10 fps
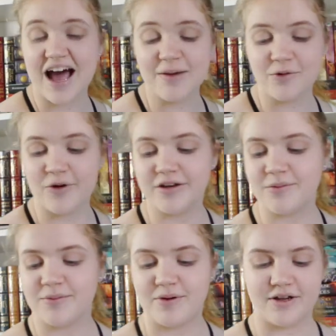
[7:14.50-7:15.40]
I'm going to
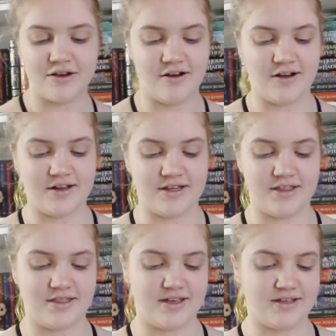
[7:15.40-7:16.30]
be putting
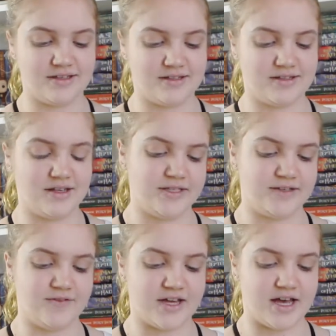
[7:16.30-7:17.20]
on this
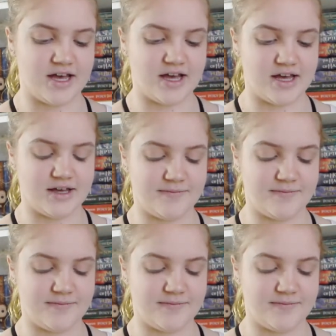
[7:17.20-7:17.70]
Pacifica